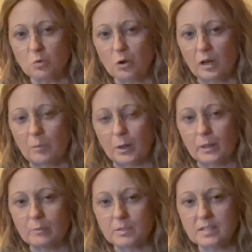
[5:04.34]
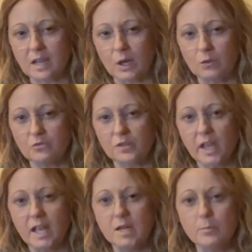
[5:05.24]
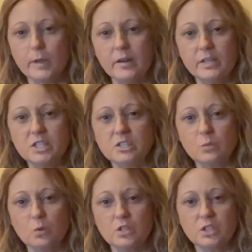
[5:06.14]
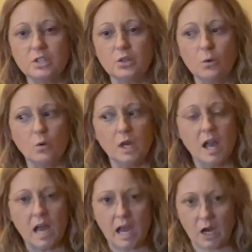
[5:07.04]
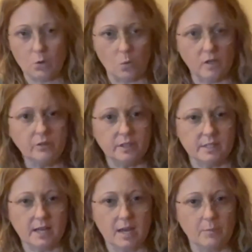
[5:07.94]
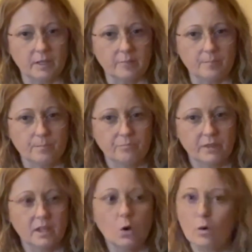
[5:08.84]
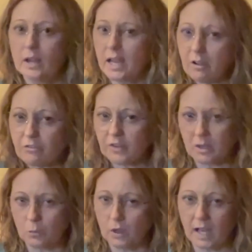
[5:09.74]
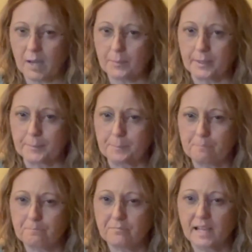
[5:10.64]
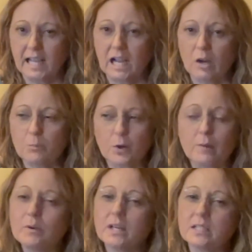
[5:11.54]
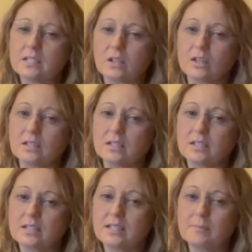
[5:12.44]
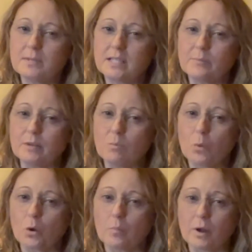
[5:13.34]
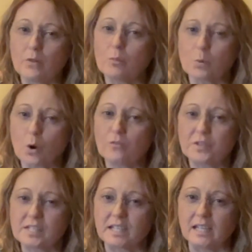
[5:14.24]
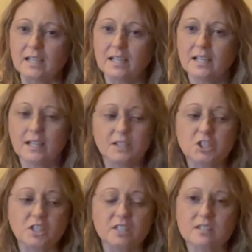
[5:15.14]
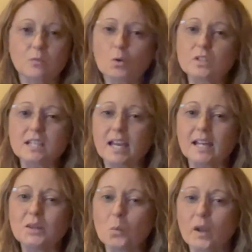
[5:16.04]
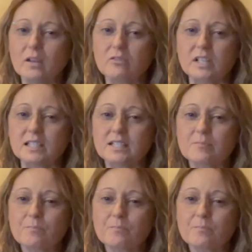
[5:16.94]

more about himself. Mary just wants to know, how will this happen, not if it will happen. Her primary concern seems to be more about the prophecy, like she doesn't want to get in the way of it.